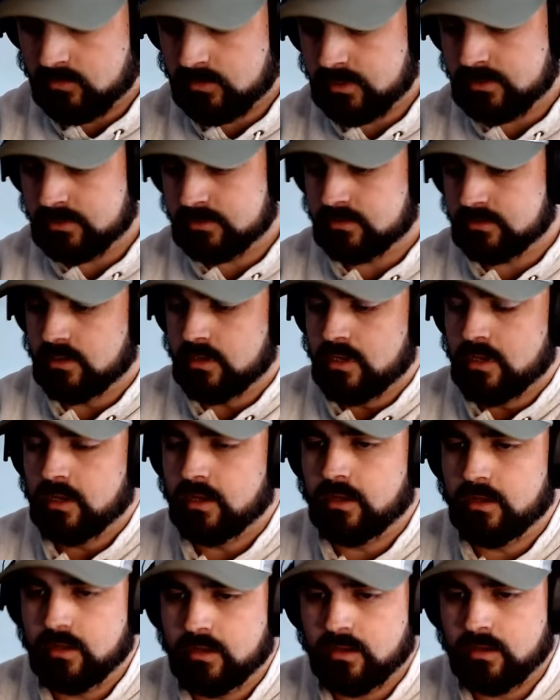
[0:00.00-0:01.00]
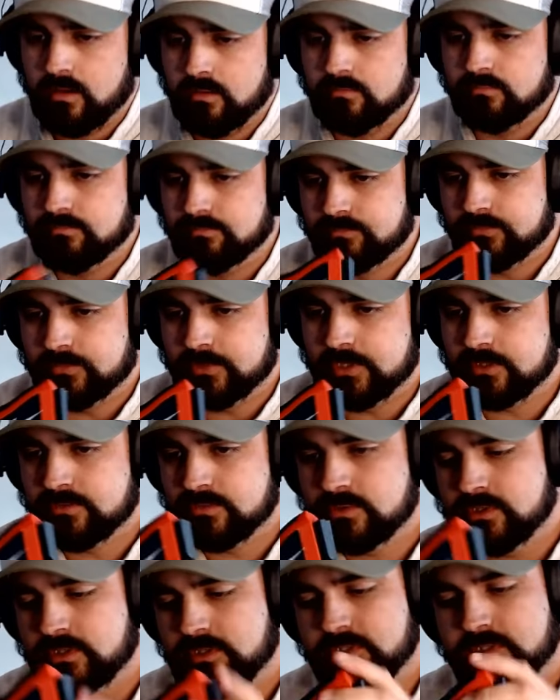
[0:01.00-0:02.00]
with these. This
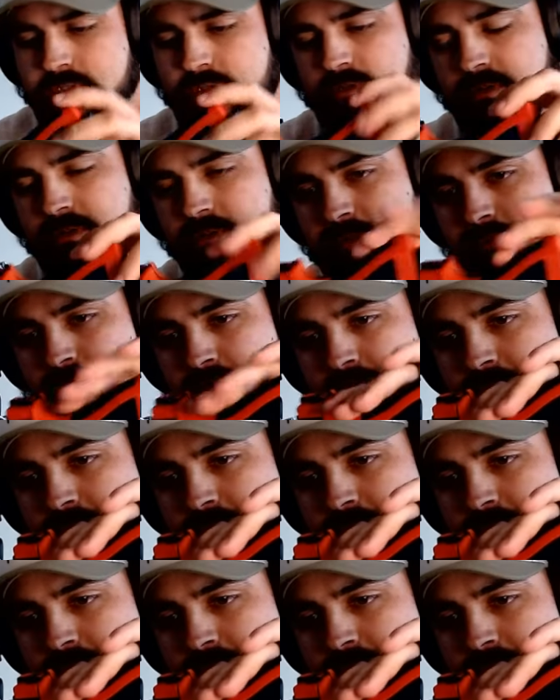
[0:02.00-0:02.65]
was just a little